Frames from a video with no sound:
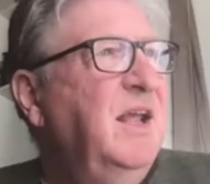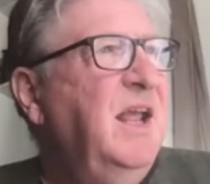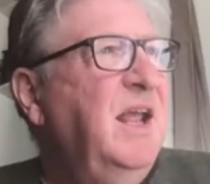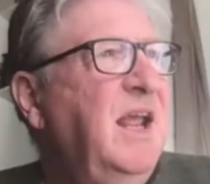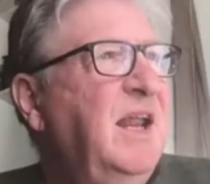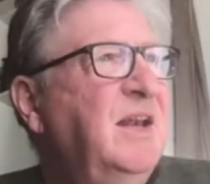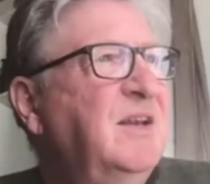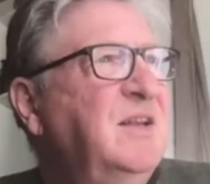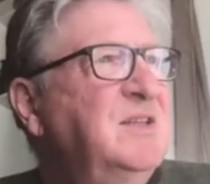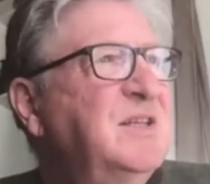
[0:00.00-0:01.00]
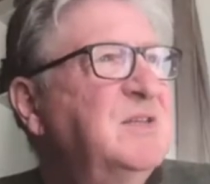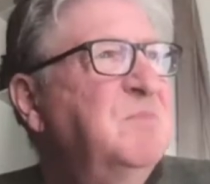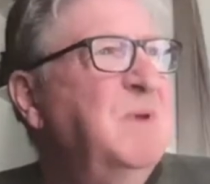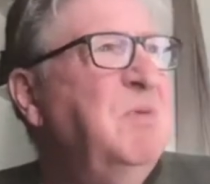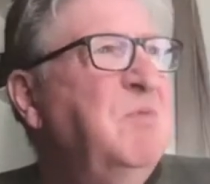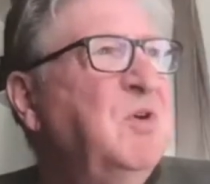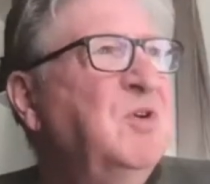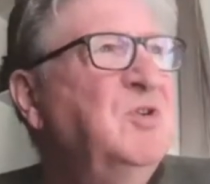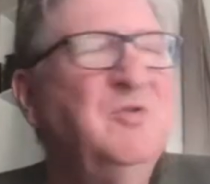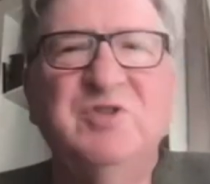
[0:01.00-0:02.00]
and he says, maybe we
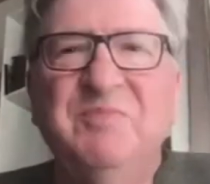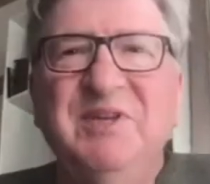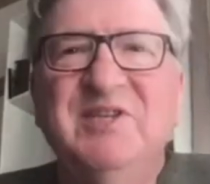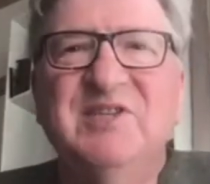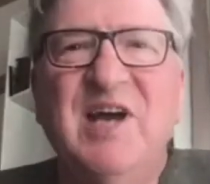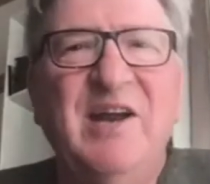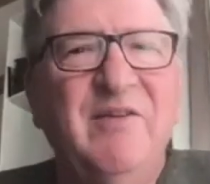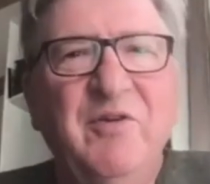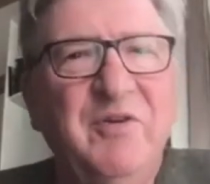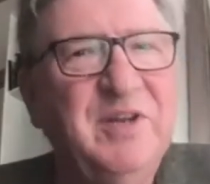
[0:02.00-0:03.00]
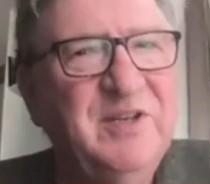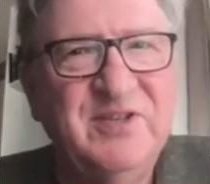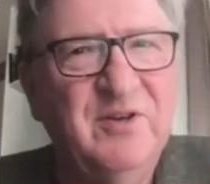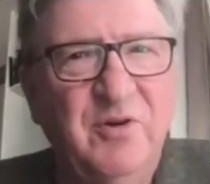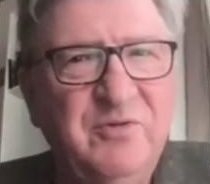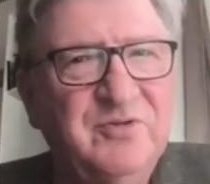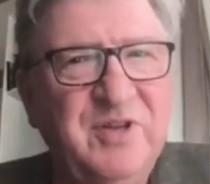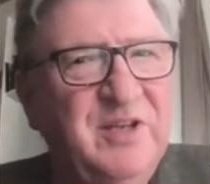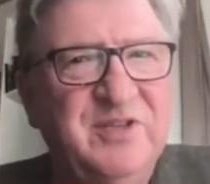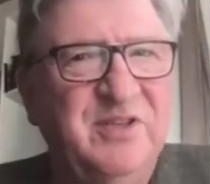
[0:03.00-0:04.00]
could use some of this art of
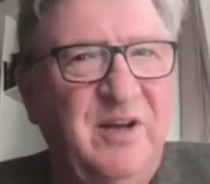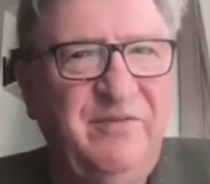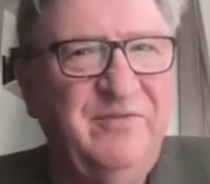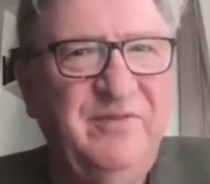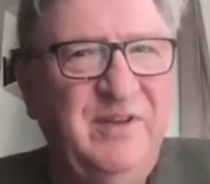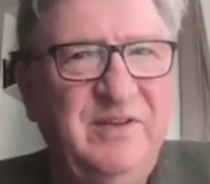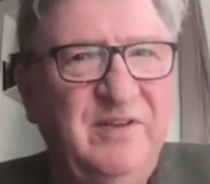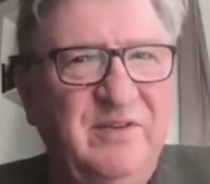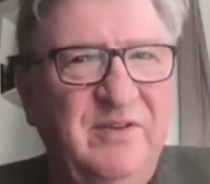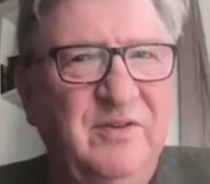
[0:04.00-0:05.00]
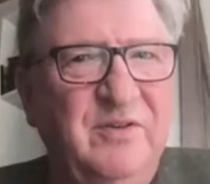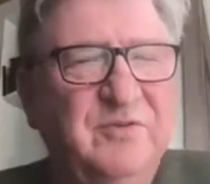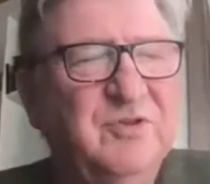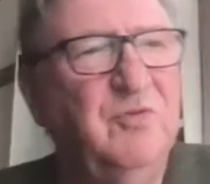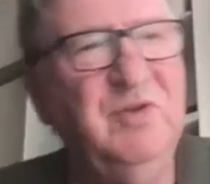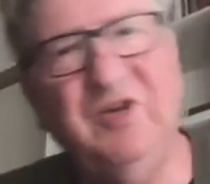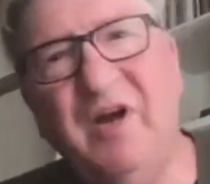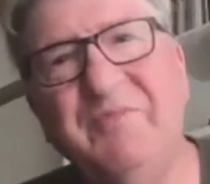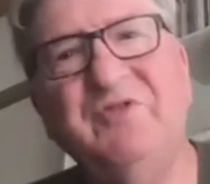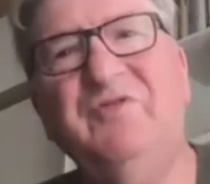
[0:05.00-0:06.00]
hosting stuff that, you know. So he
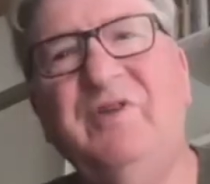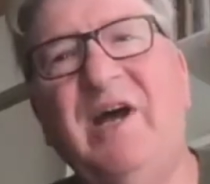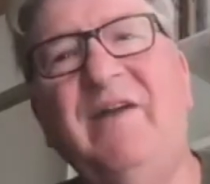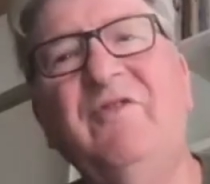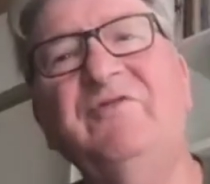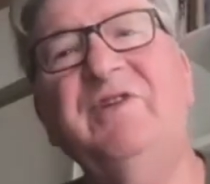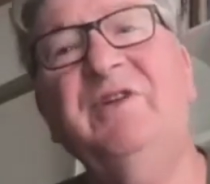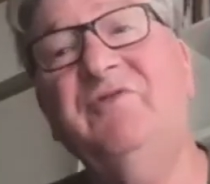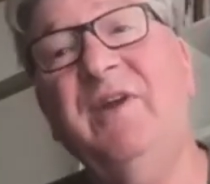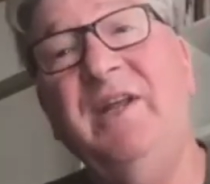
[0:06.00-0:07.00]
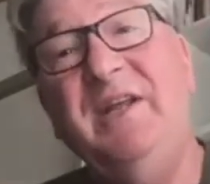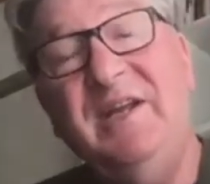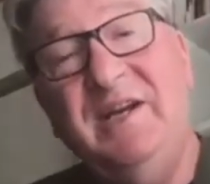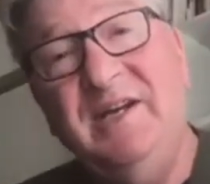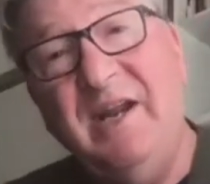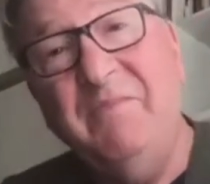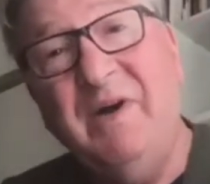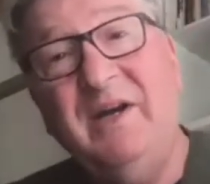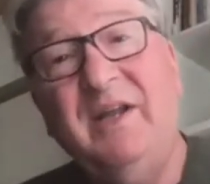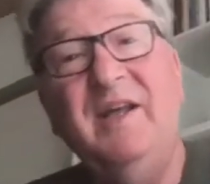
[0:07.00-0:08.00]
comes to an art of hosting training here in
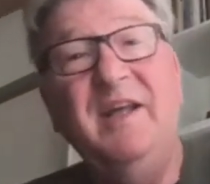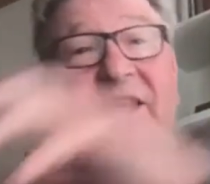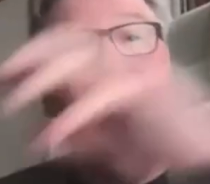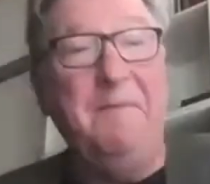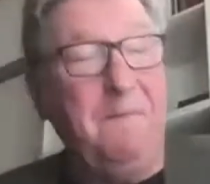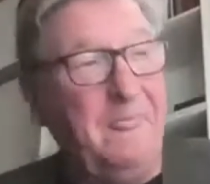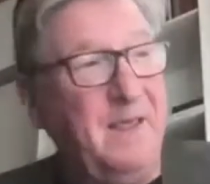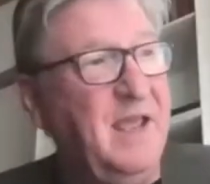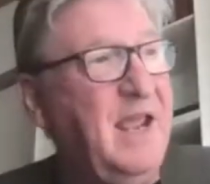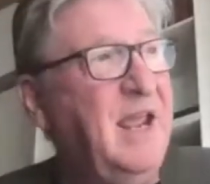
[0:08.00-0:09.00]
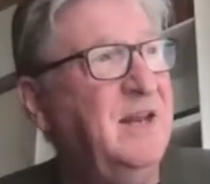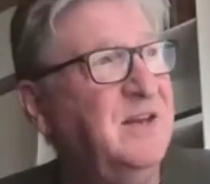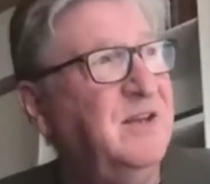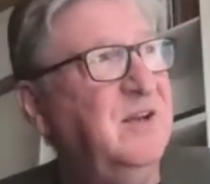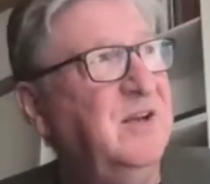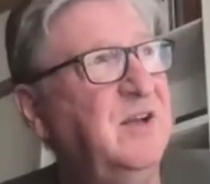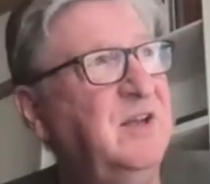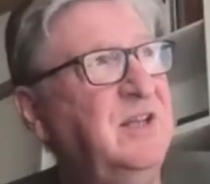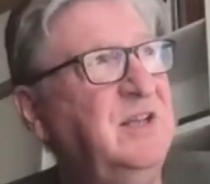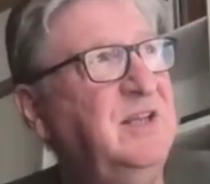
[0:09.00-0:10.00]
Denmark, and
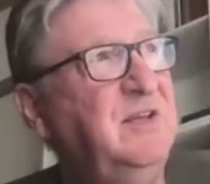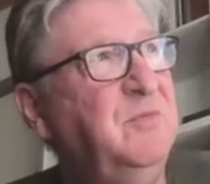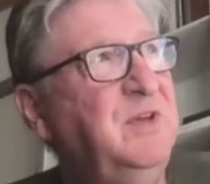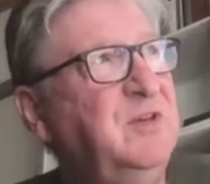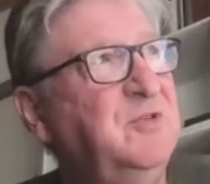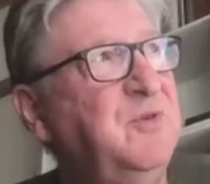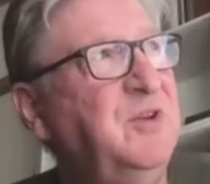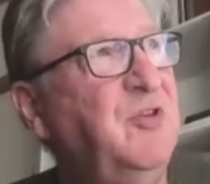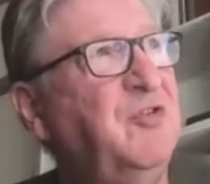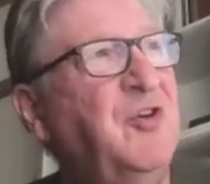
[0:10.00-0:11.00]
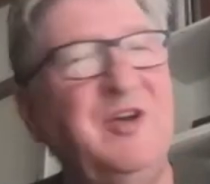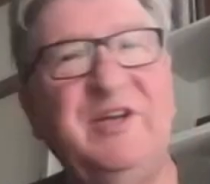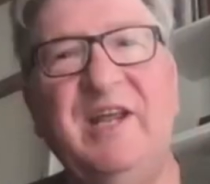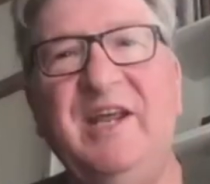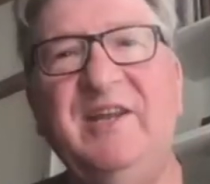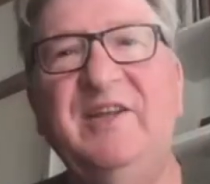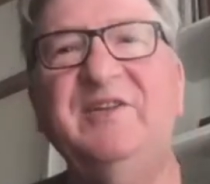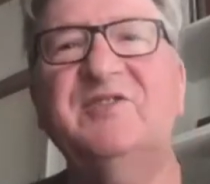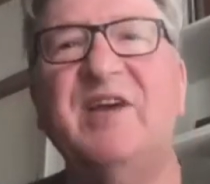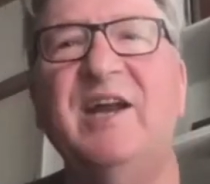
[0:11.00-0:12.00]
we do on the third day the
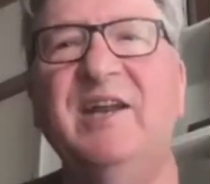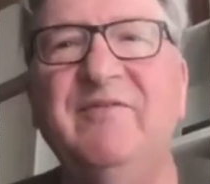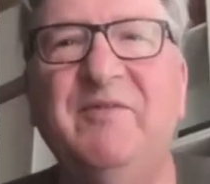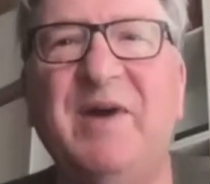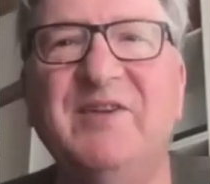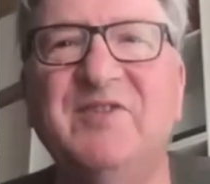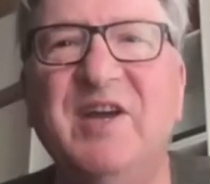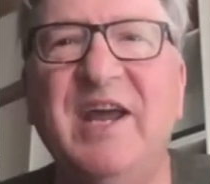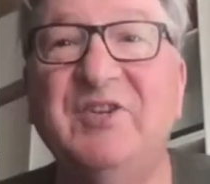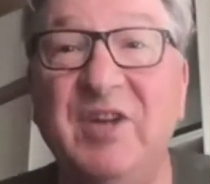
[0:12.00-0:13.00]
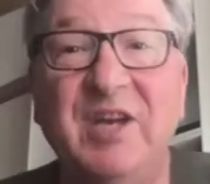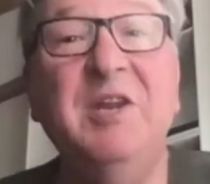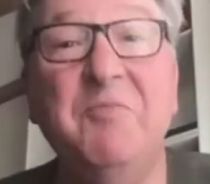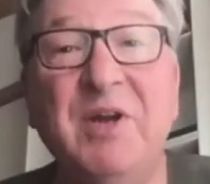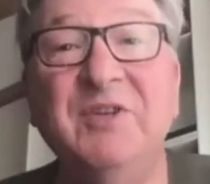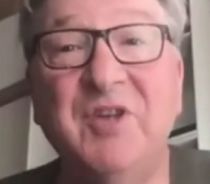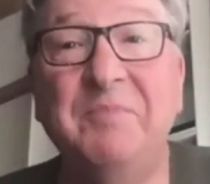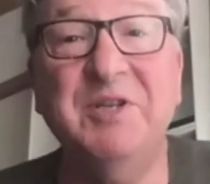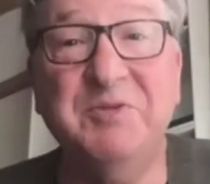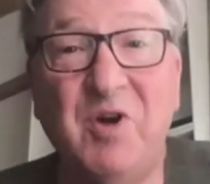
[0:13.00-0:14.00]
deciding for Visa action. He brings
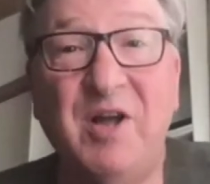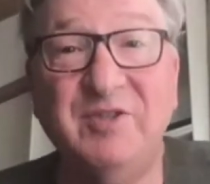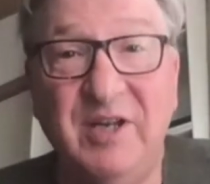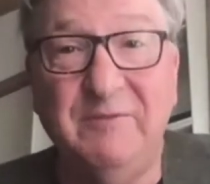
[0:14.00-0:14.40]
up this project.